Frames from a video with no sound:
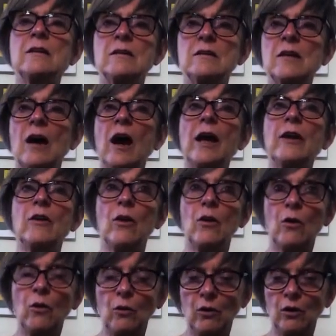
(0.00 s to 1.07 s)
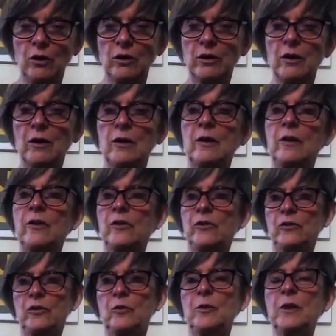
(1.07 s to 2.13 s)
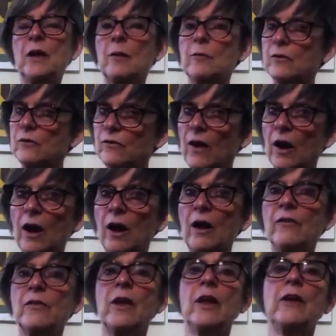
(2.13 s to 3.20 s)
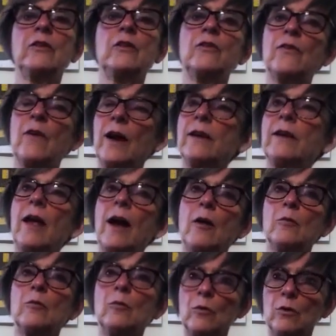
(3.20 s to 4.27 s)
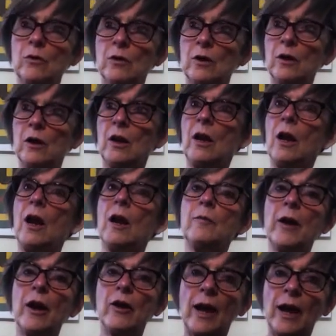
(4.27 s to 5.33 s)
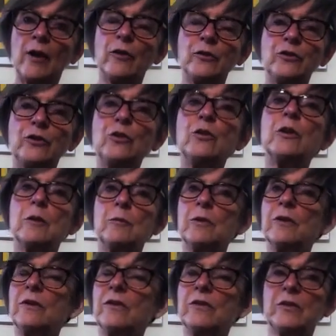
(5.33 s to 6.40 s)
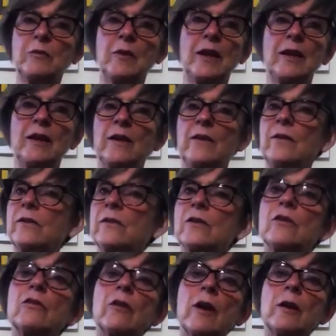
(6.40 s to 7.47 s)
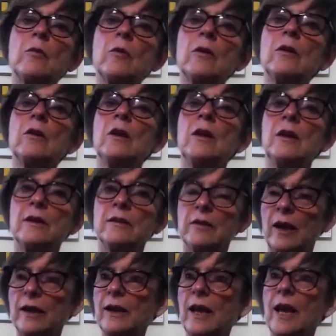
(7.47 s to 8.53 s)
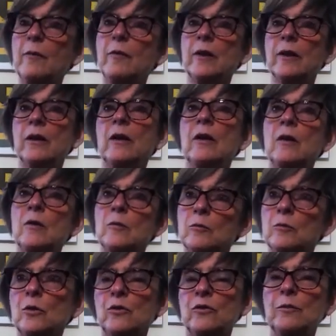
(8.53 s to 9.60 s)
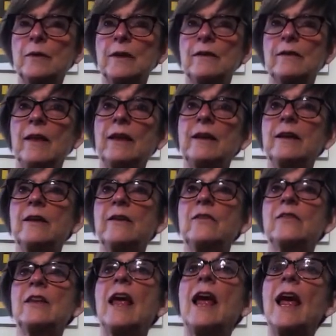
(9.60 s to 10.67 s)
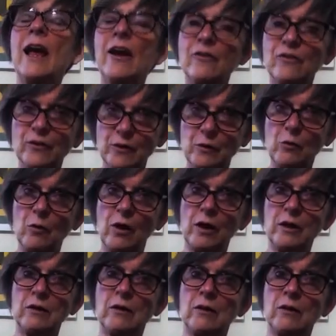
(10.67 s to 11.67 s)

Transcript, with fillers: dot org to become involved and to find out more about how you can participate in this incredible dynamic movement that gives everyone